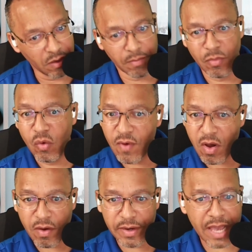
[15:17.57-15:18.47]
move
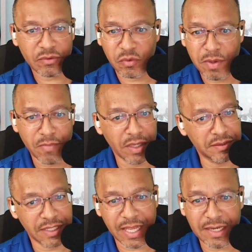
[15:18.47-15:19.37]
on out 3
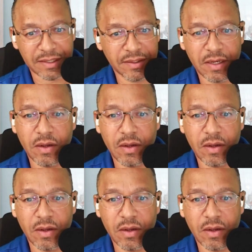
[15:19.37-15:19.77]
months later,